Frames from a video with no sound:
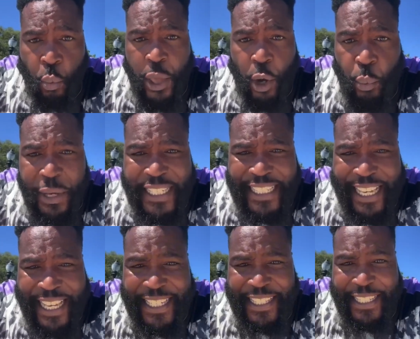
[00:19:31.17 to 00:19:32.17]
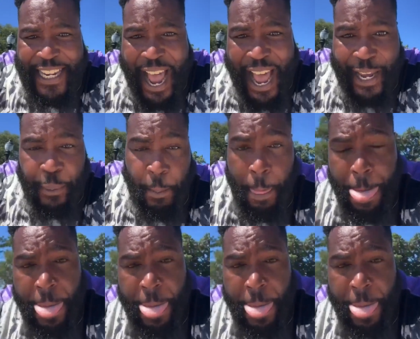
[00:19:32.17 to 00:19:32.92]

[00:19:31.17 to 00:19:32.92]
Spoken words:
Will we seize the time?